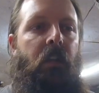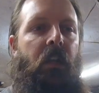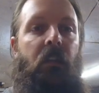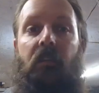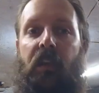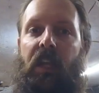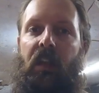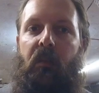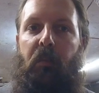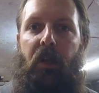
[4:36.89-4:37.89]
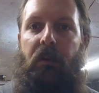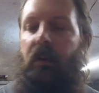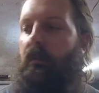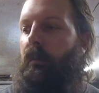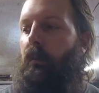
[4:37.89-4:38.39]
Kind of looks like it
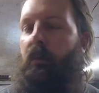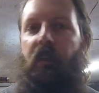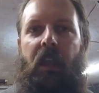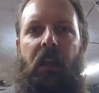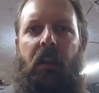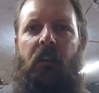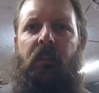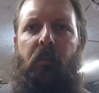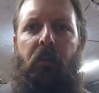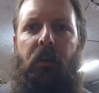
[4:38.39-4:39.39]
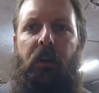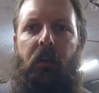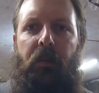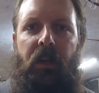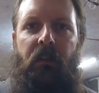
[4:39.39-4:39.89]
exploded. So once I get it off the board,
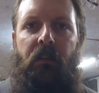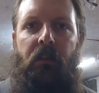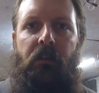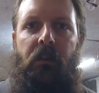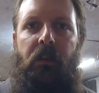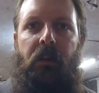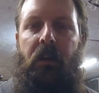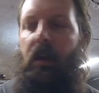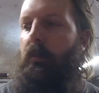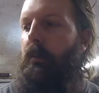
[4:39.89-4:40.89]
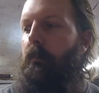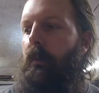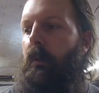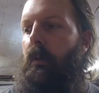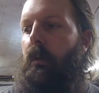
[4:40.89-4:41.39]
it'll be easier to show you on camera.
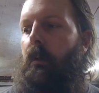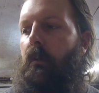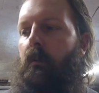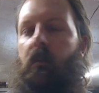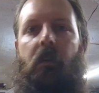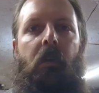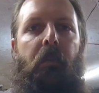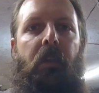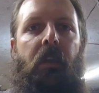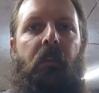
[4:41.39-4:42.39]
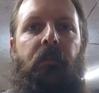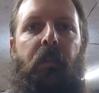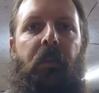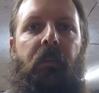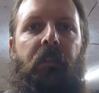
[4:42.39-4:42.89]
So I'm going to
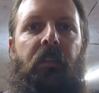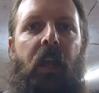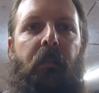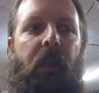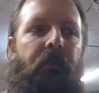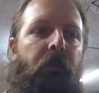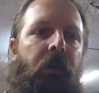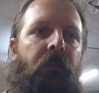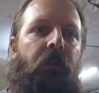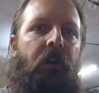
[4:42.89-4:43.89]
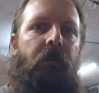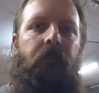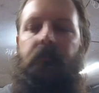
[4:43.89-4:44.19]
flip it over to time lapse and we'll get started.